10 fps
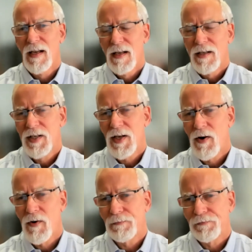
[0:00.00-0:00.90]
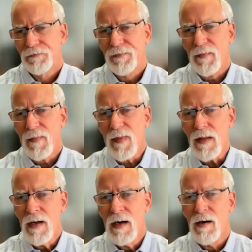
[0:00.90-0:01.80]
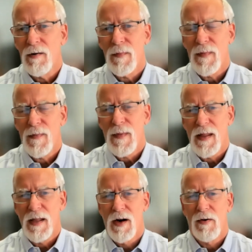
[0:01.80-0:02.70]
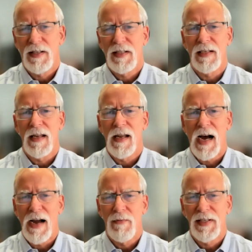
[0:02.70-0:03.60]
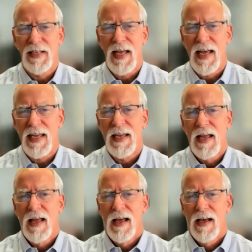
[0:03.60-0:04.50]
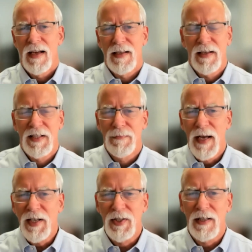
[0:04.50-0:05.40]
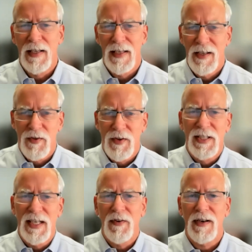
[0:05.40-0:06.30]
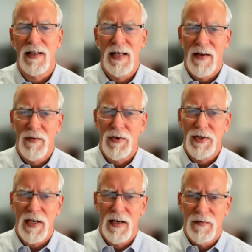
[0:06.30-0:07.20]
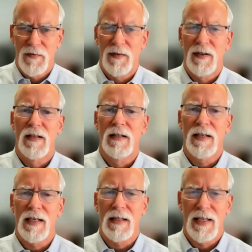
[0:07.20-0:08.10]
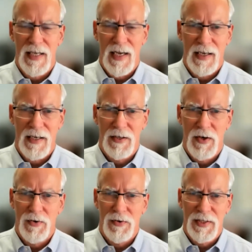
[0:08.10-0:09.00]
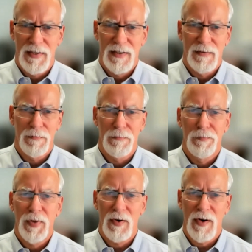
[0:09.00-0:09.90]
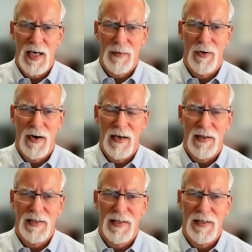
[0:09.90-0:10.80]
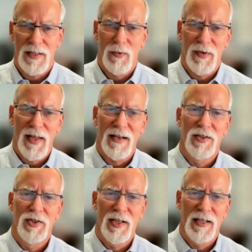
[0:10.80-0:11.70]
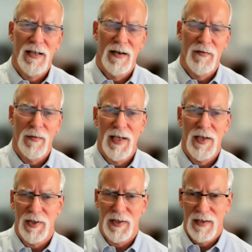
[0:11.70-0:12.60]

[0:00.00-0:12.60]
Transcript: So, um, you know, it's, I would say, especially, you know, there are different levels of clinically diagnosed periodic paralysis without a gene confirmation.